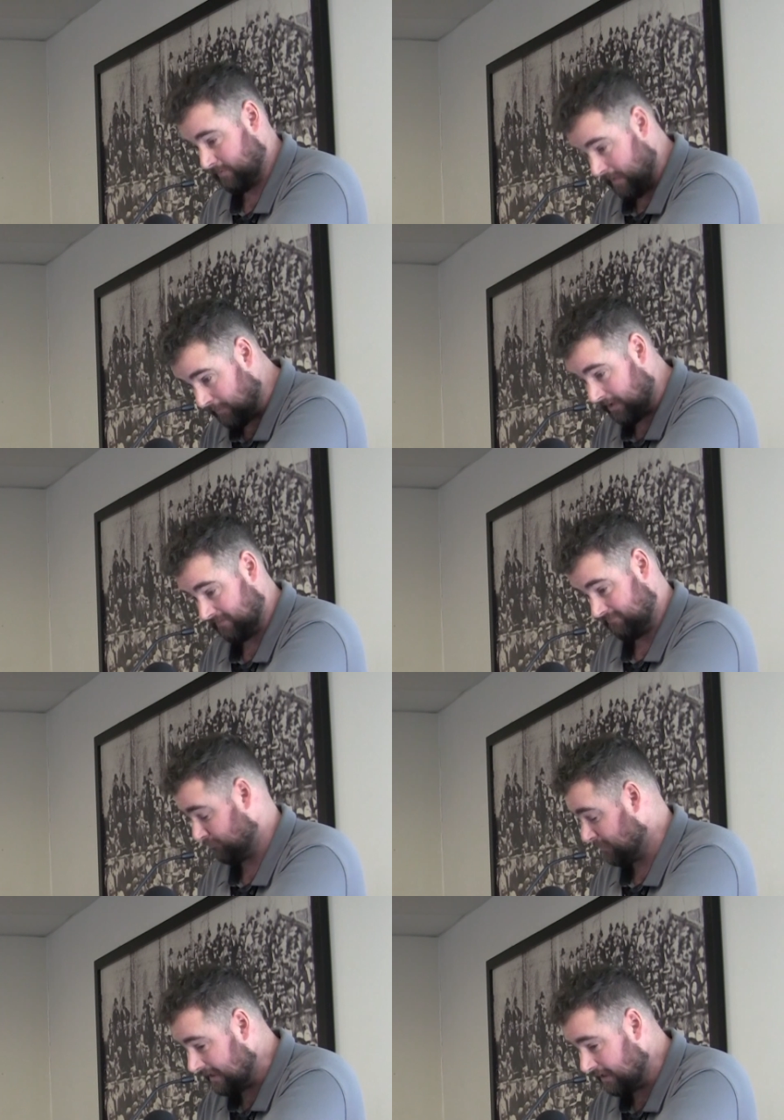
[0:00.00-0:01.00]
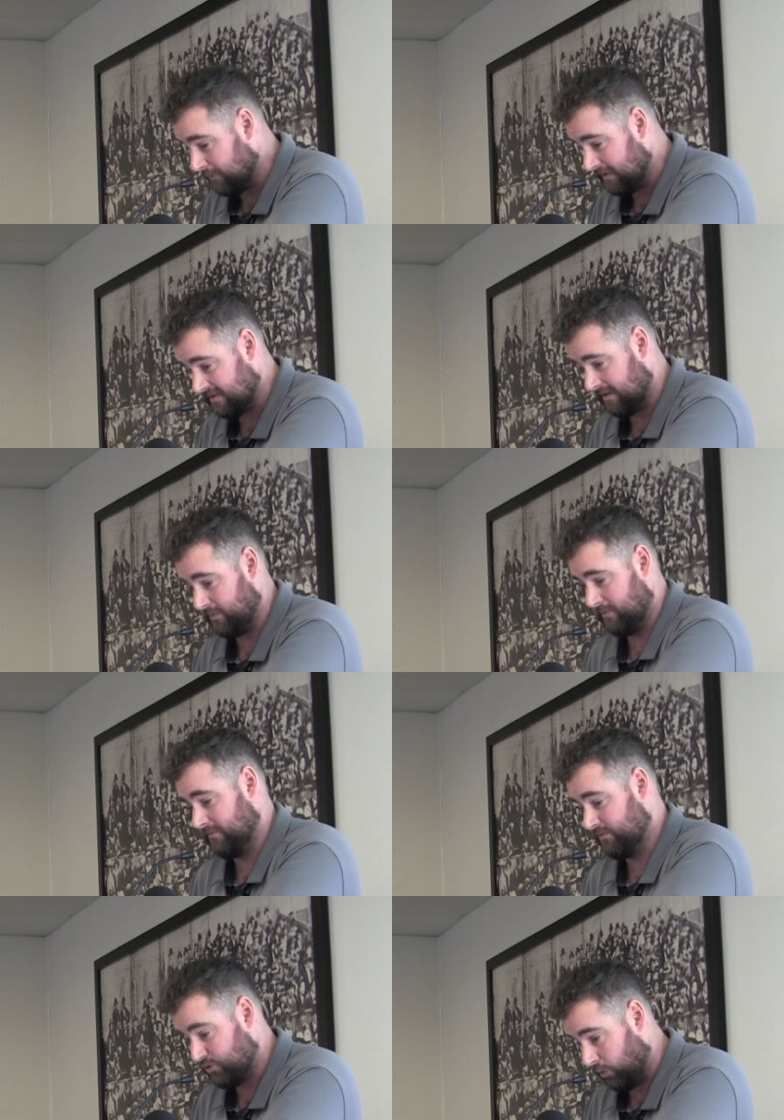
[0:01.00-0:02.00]
Remember, really, really
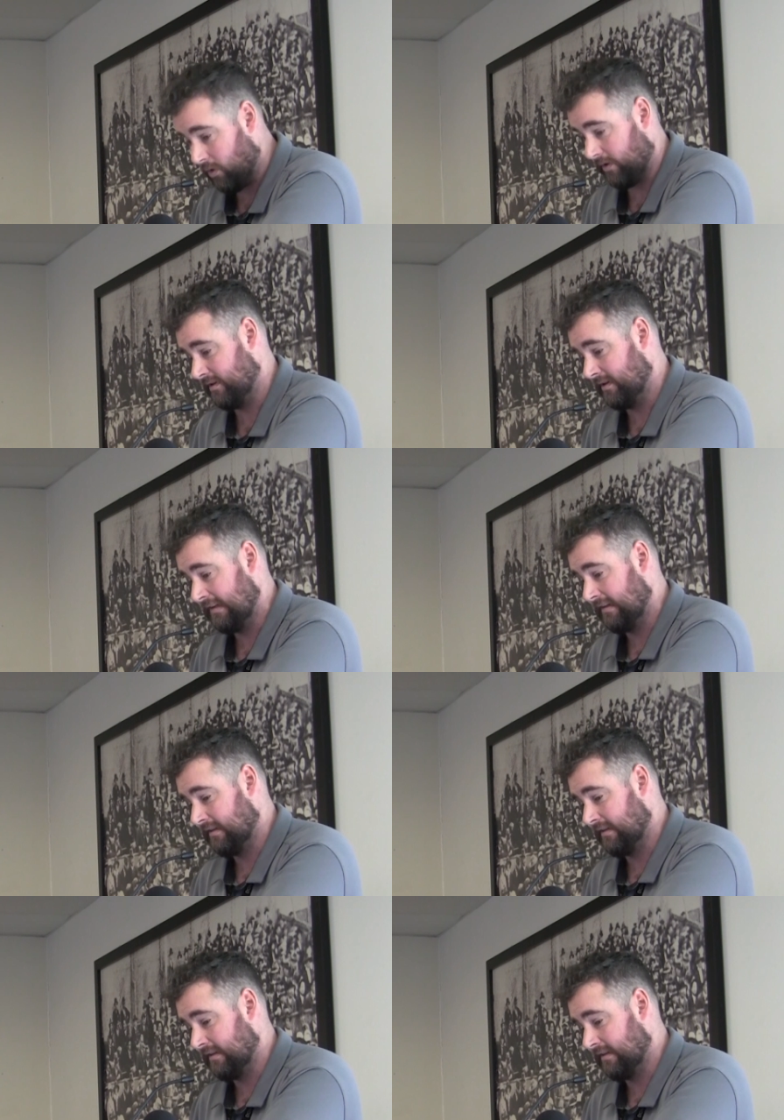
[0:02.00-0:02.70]
simple, CHALK.